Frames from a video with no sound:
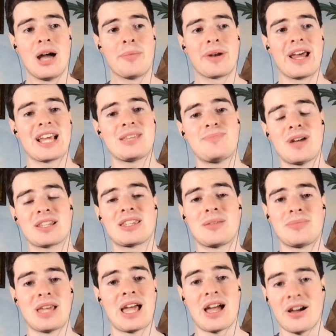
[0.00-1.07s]
but I expect them
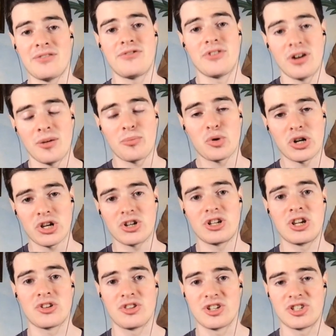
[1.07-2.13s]
to have a pretty good
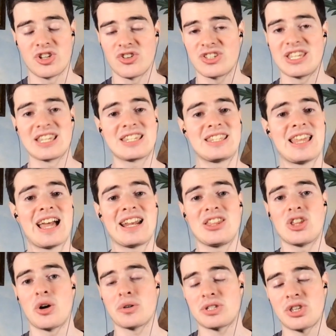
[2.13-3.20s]
year this year. Cincinnati,
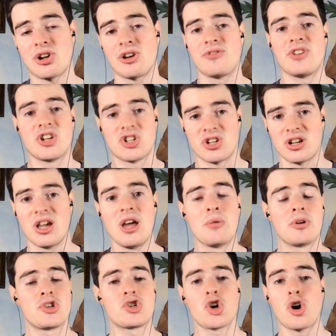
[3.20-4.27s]
though, it's their division
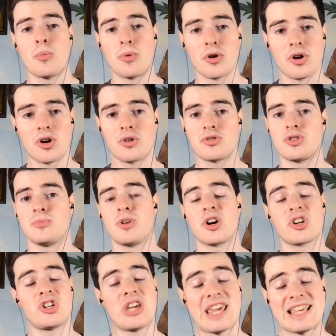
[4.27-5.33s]
with Joe Burrow, Jamar
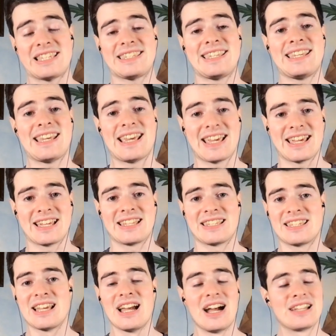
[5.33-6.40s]
Chase, T.
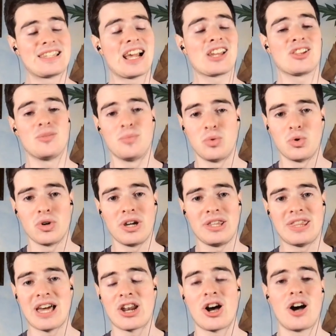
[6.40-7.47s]
Higgins, Tyler Boyd.
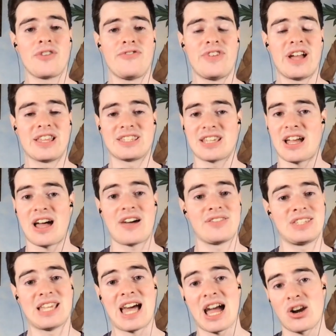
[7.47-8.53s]
That offense,
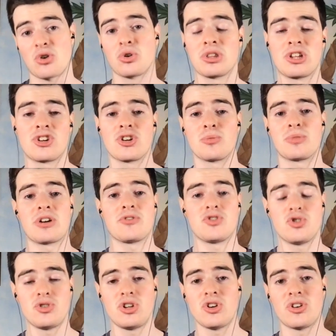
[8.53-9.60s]
obviously added Orlando Brown
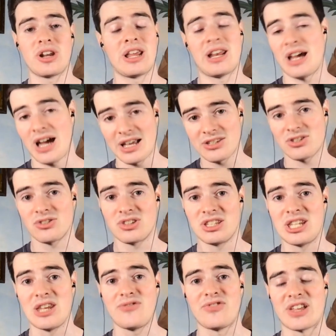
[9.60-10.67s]
Jr., and also the
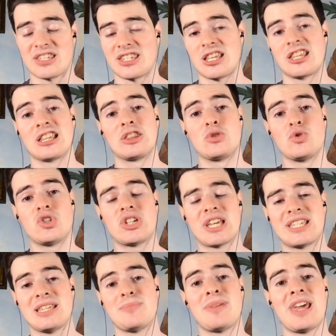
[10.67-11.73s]
defense. They did lose
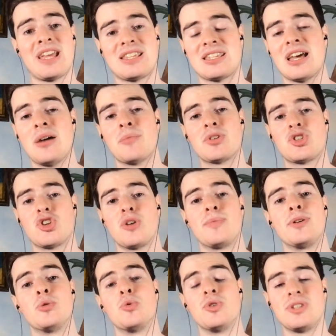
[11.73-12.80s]
Jesse Bates, but
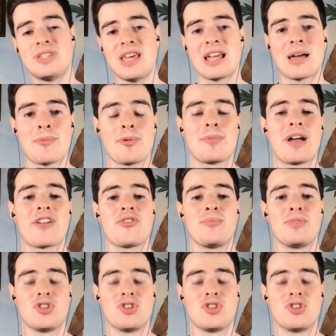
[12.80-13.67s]
Chidobe Awuzie coming back from